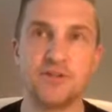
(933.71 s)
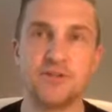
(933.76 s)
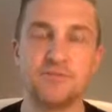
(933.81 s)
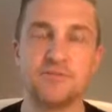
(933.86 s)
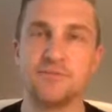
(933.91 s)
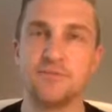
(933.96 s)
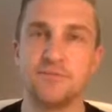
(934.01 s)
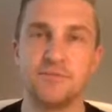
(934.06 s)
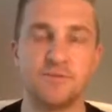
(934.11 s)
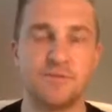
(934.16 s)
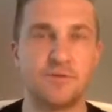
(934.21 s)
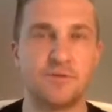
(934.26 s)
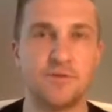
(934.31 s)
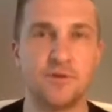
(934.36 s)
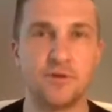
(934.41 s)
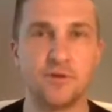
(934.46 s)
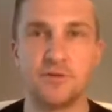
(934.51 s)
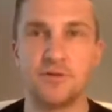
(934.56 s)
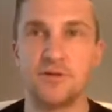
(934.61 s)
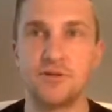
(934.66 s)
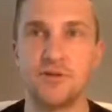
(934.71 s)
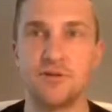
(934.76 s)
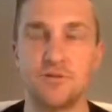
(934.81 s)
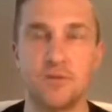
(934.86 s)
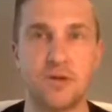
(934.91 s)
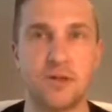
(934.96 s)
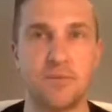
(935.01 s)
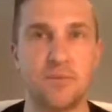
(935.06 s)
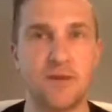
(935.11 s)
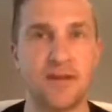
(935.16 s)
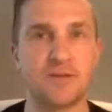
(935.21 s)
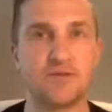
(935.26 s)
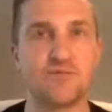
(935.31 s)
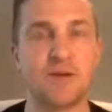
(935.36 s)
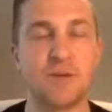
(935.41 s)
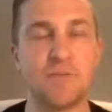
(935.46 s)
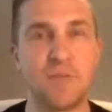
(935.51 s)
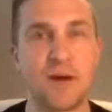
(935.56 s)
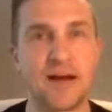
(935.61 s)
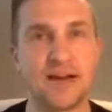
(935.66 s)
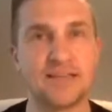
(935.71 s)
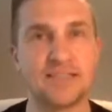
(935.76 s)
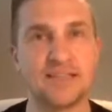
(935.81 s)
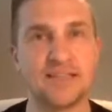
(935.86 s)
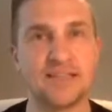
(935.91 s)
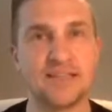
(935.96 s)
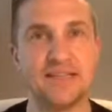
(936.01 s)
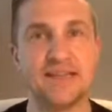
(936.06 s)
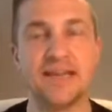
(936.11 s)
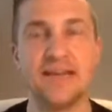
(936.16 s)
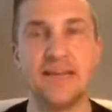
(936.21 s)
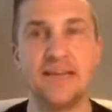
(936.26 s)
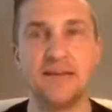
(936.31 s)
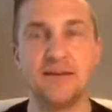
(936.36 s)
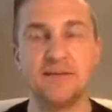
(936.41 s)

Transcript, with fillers: and of course, you know, one of the best right backs in the league.